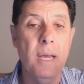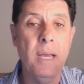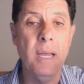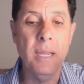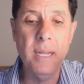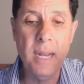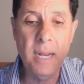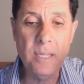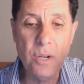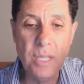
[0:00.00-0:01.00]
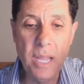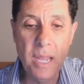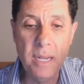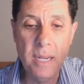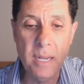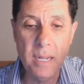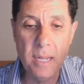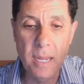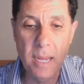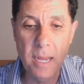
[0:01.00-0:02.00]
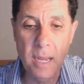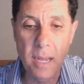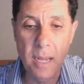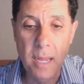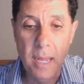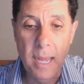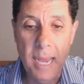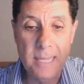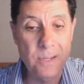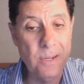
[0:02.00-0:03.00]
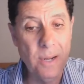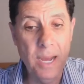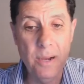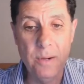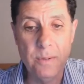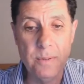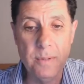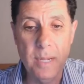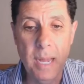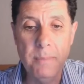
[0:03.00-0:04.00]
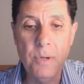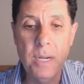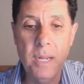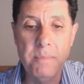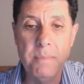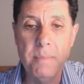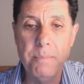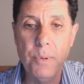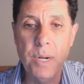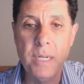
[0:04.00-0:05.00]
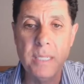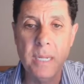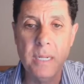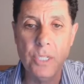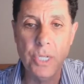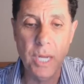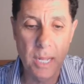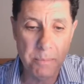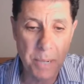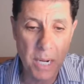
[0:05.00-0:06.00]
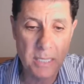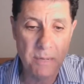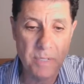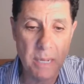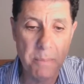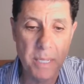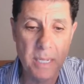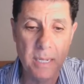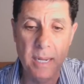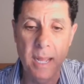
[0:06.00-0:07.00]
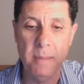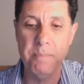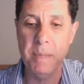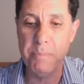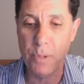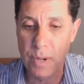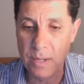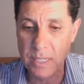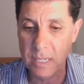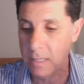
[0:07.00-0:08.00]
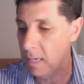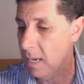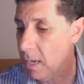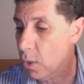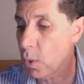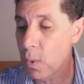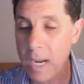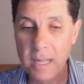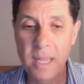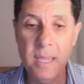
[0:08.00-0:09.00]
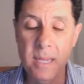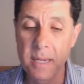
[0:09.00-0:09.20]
in none other than, I don't know how, I'm going to put it in a chat box if somebody can help me pronounce it correctly.